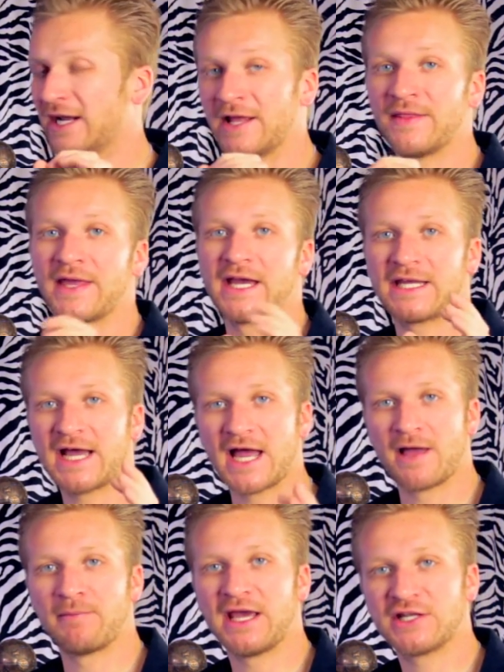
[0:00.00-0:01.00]
and I
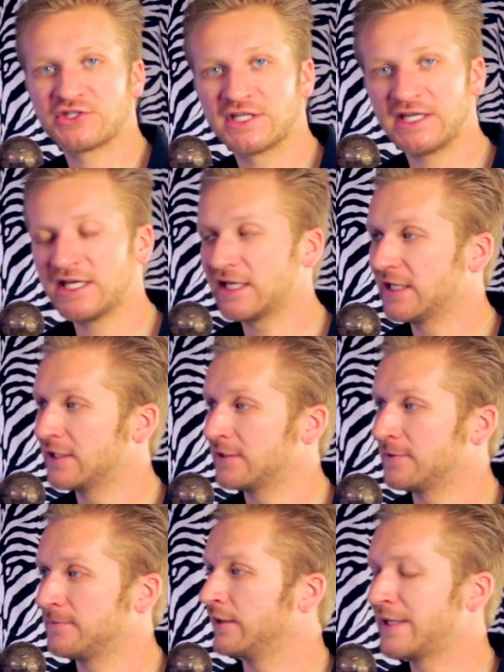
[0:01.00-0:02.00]
got, I managed to get in.